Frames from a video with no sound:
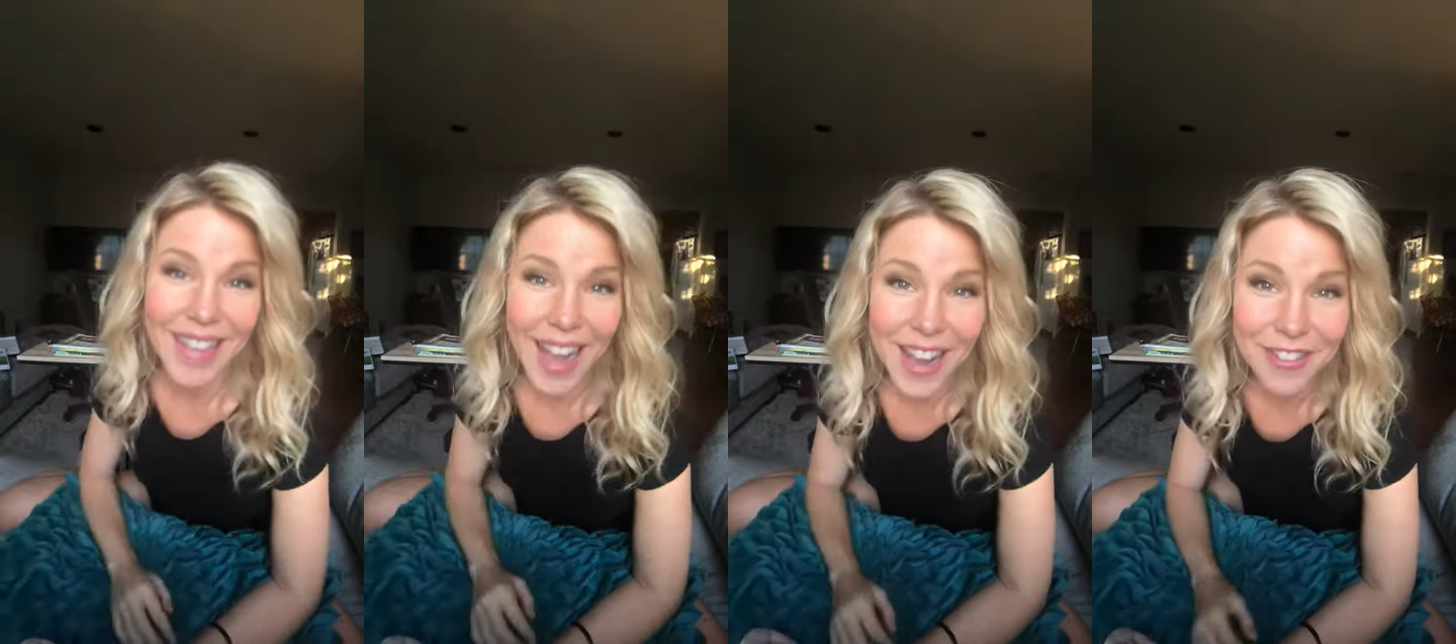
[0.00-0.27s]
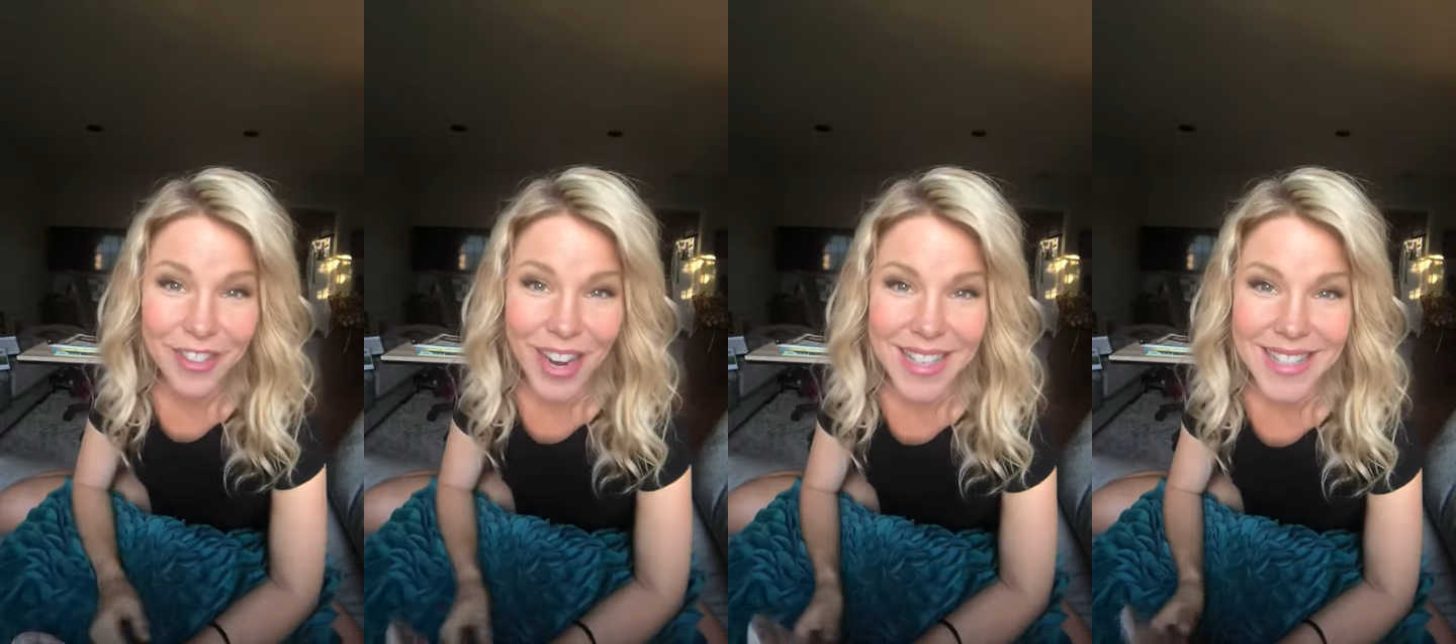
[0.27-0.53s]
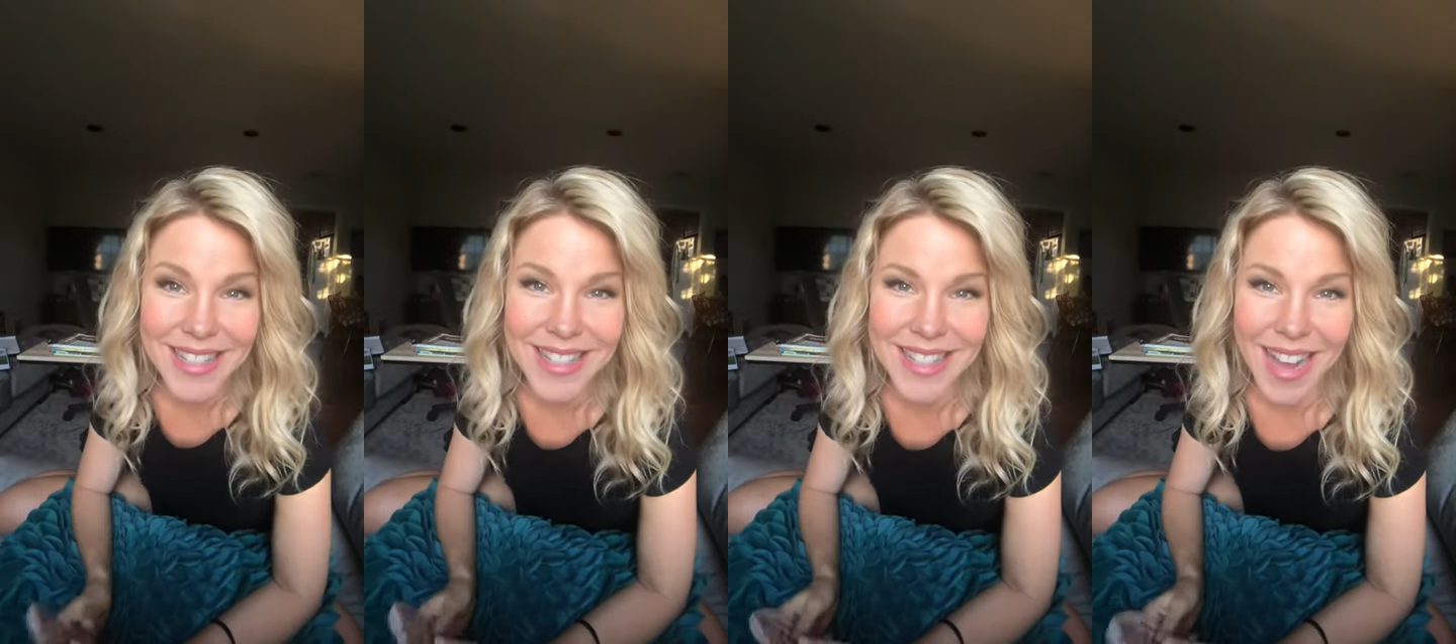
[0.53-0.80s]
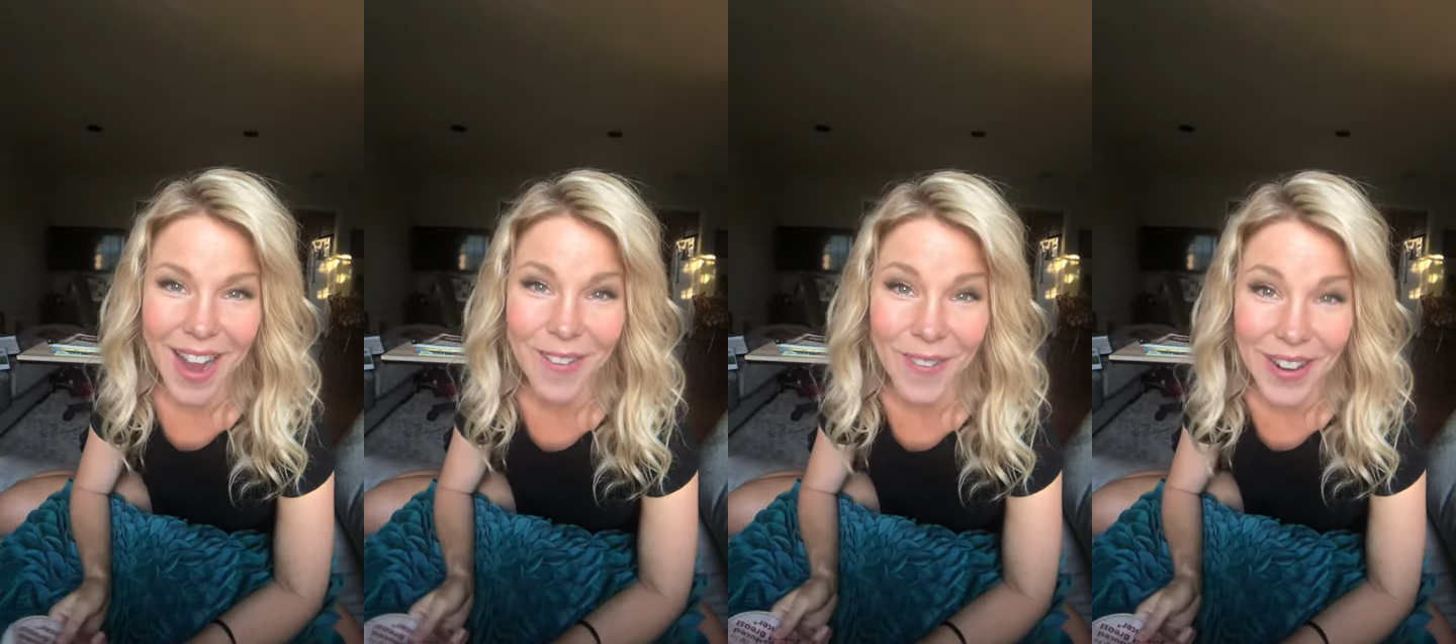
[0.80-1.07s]
Hi friends,
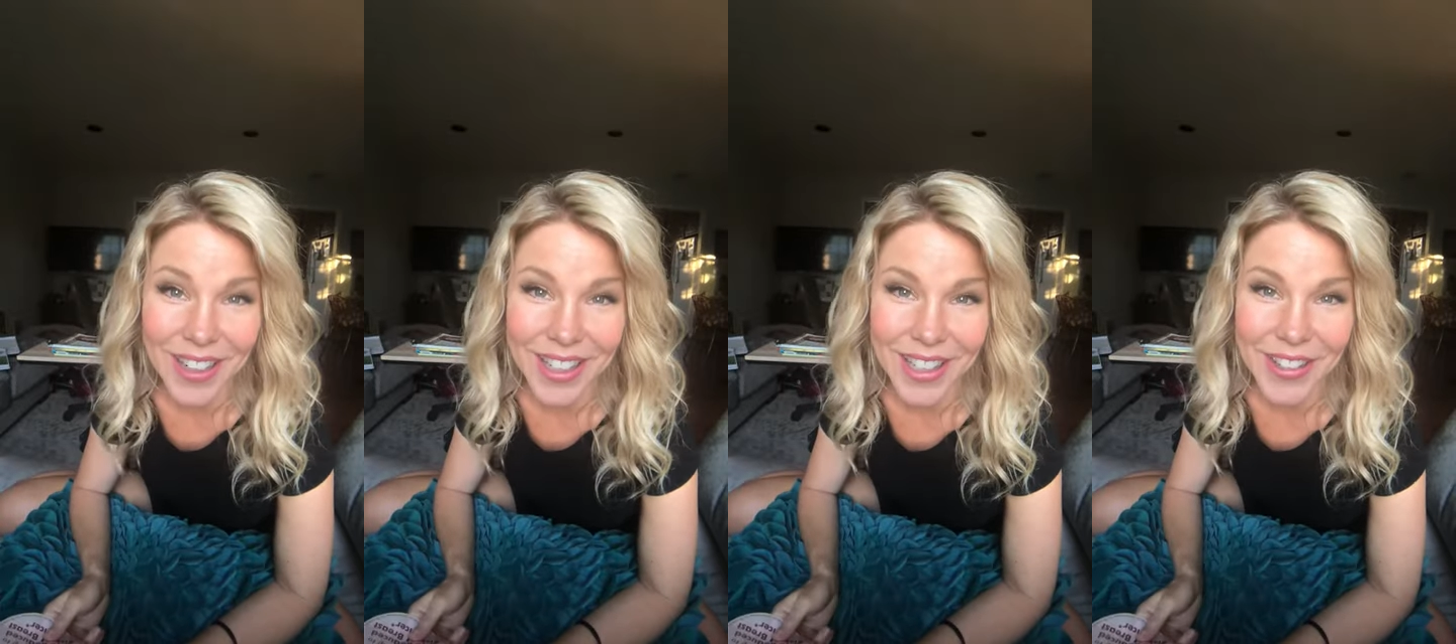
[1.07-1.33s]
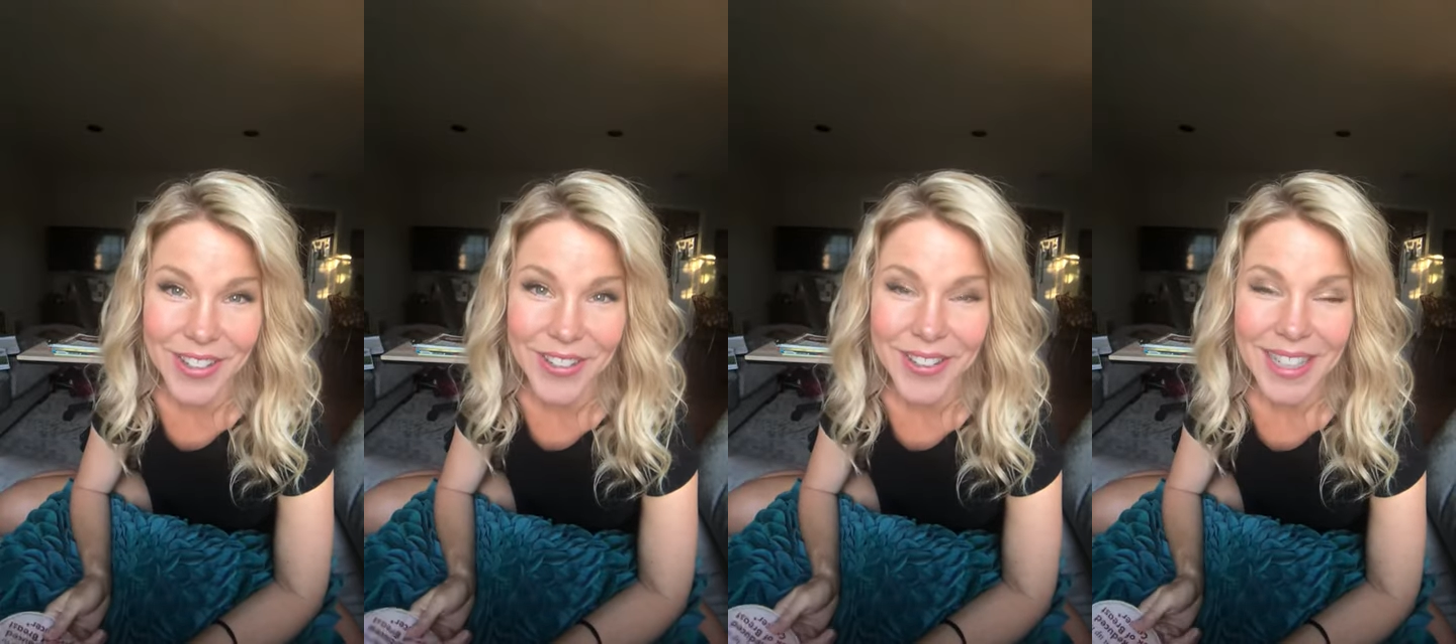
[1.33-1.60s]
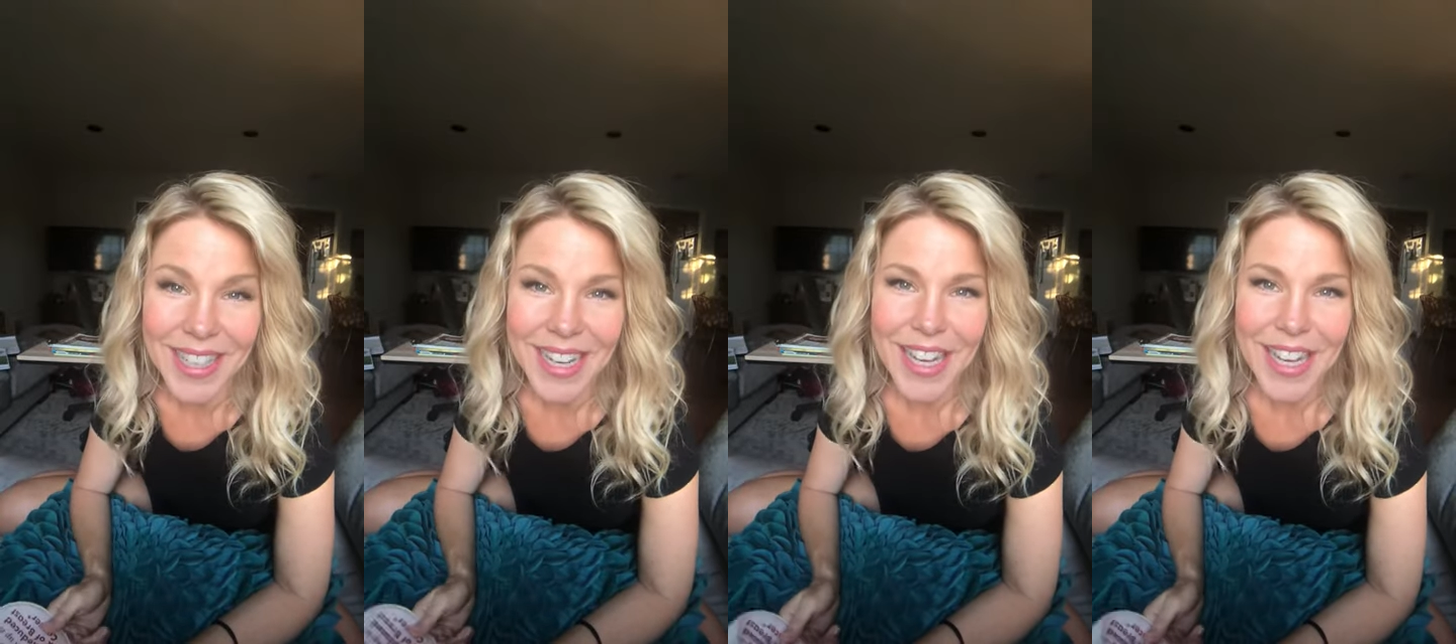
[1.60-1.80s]
how are you?